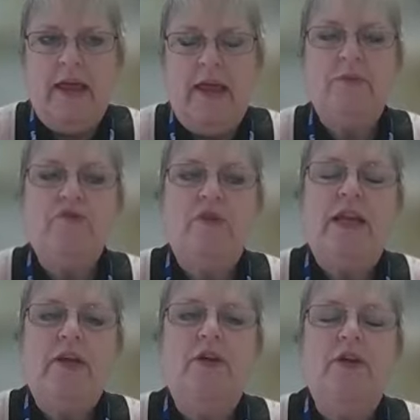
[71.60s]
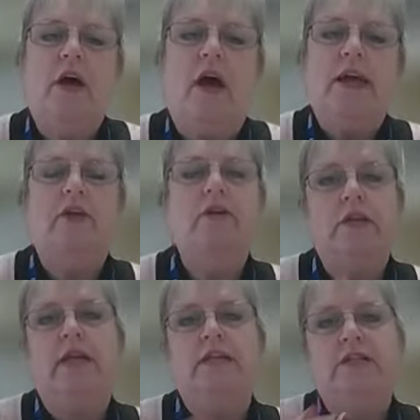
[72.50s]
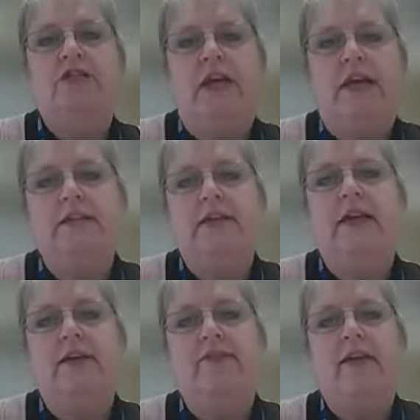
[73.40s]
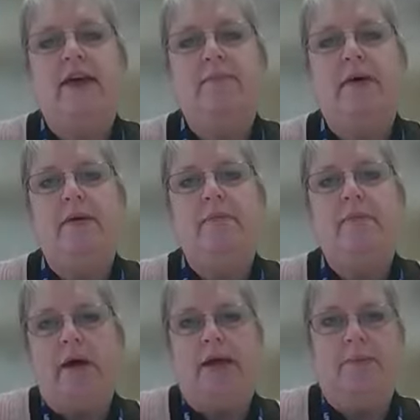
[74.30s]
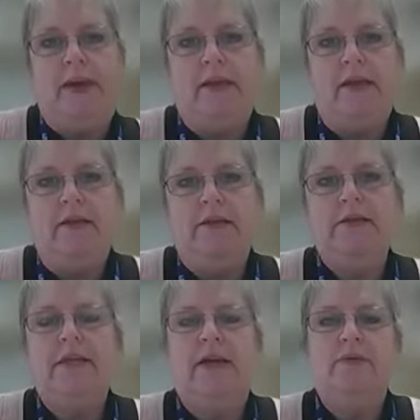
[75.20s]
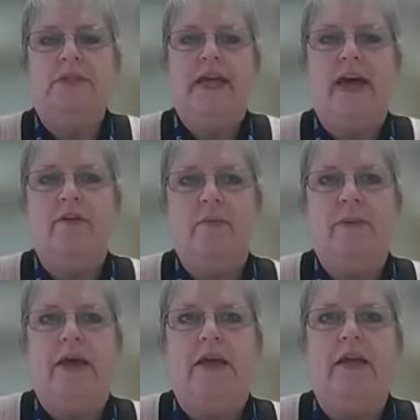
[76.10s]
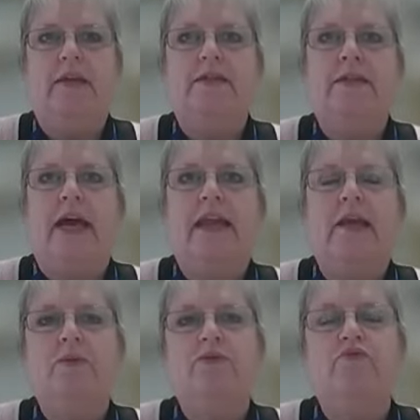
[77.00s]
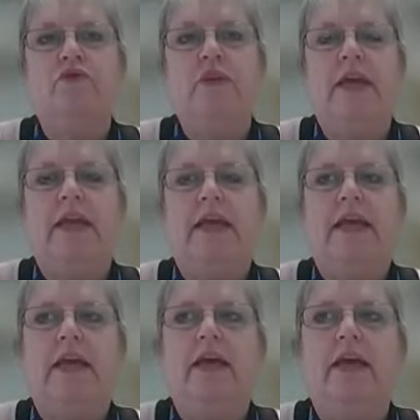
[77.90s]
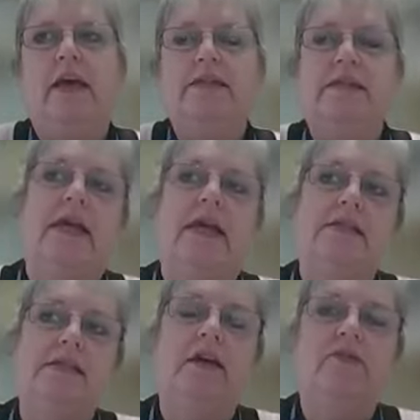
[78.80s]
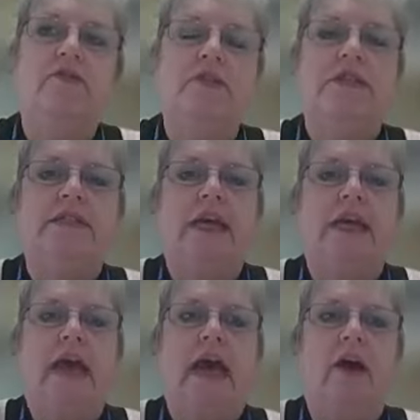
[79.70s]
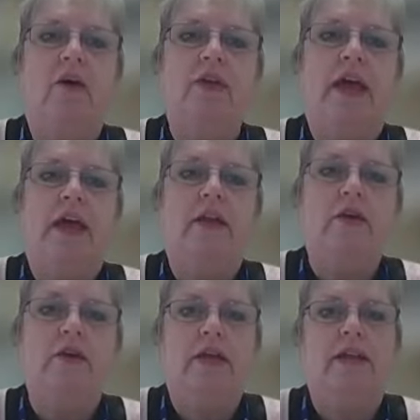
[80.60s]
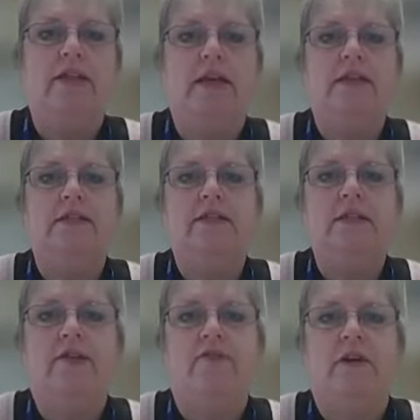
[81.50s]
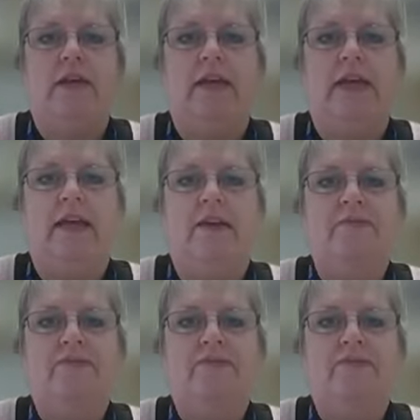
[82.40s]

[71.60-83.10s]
it was really good that I couldn't interject and give them my opinions. It was their opinions, and it was really, as I say, insightful to see how they look at things differently.